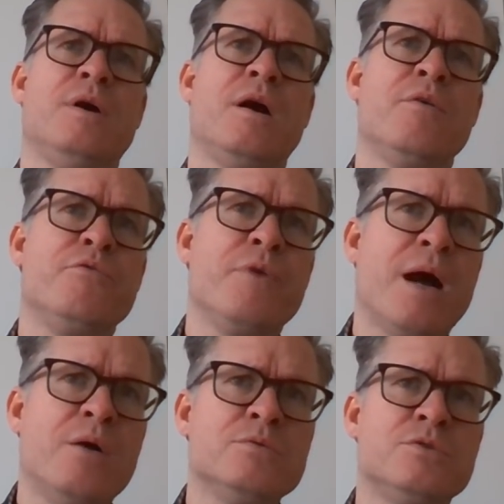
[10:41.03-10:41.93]

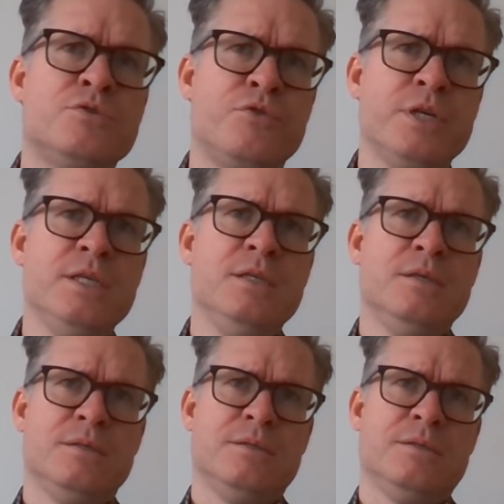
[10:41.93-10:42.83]
around 3
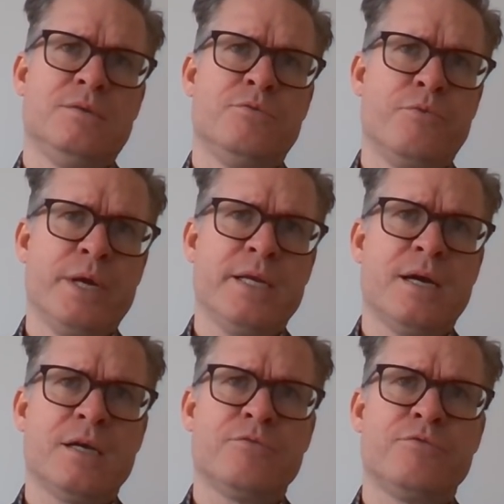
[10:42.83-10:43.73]
rate
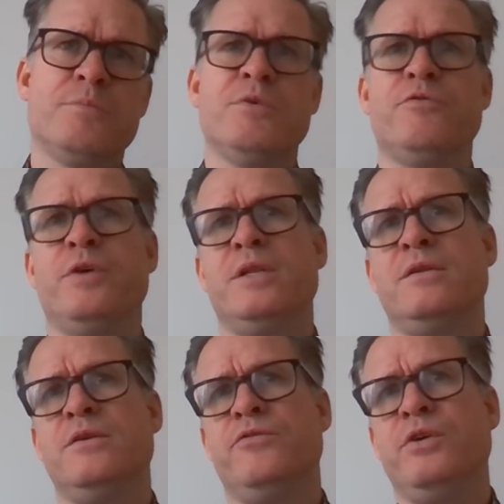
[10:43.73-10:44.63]
hikes from the Fed
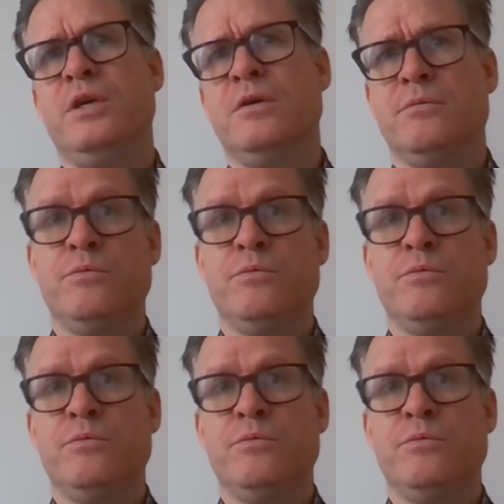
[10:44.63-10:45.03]
this year.